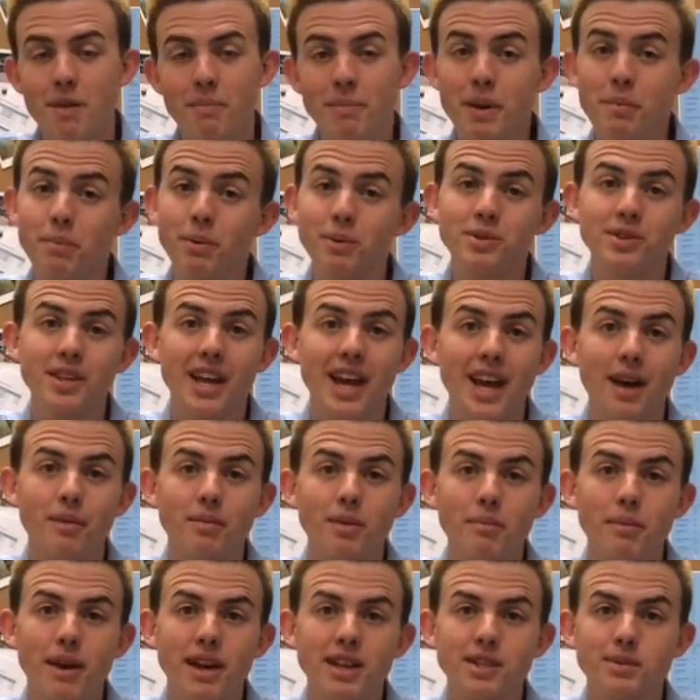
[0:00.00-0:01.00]
People say
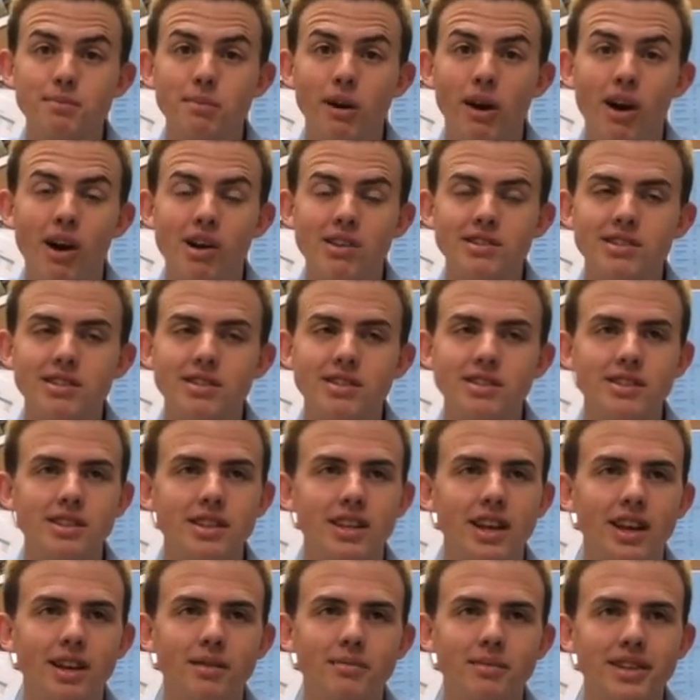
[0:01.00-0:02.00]
I'm the best boss.
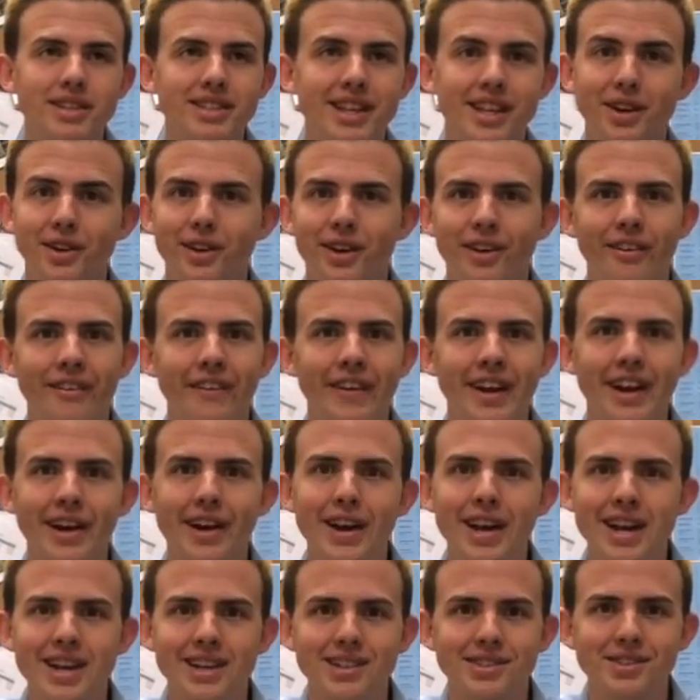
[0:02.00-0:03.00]
They say you're
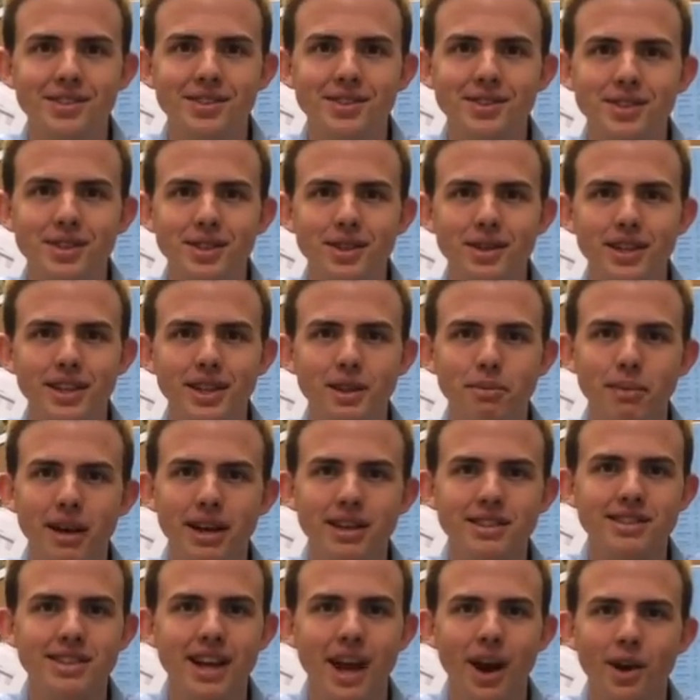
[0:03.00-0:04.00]
hilarious and you get the
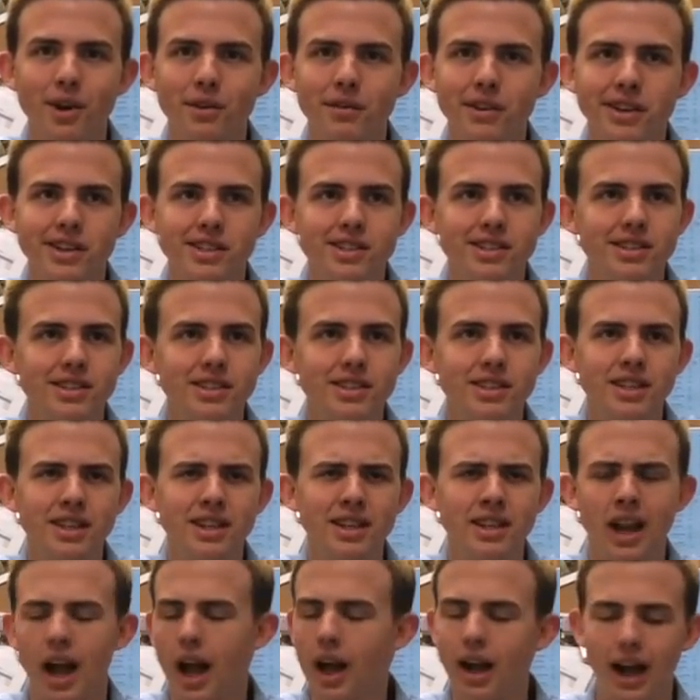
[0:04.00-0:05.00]
best out of us.
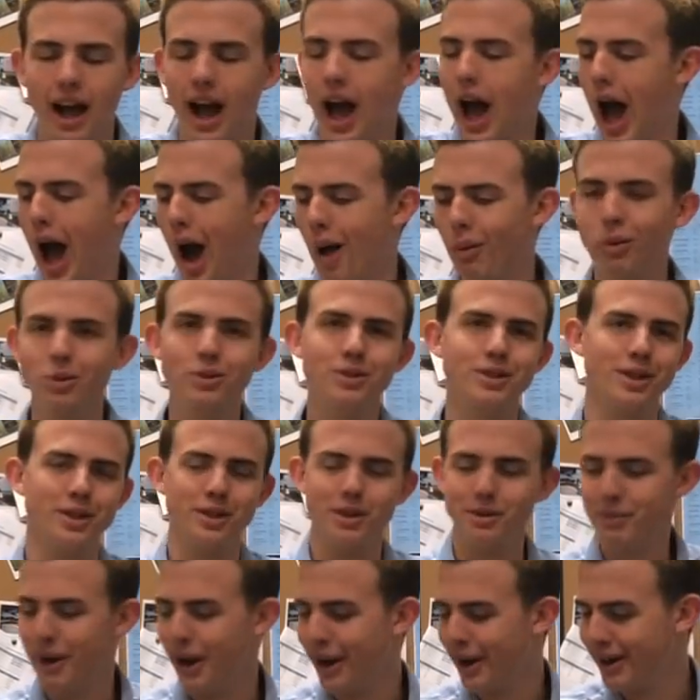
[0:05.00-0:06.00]
I won't
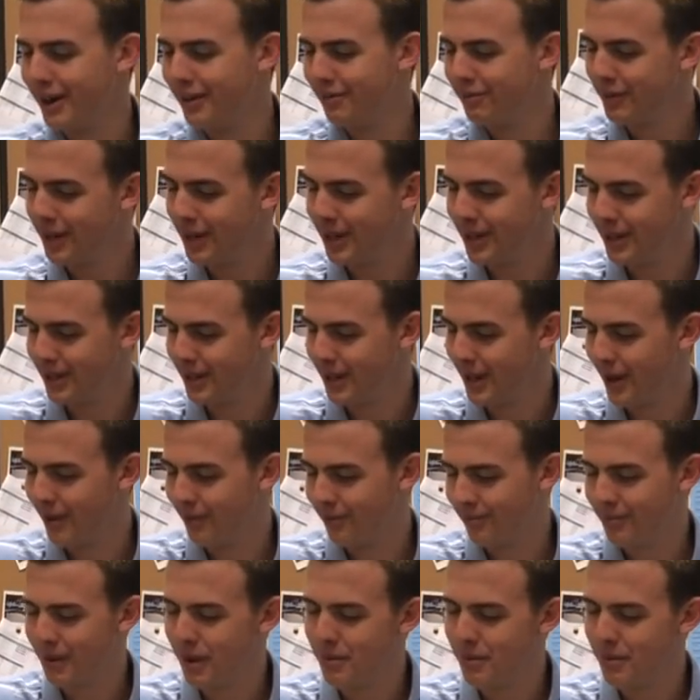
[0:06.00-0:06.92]
tell you about it. Here you go.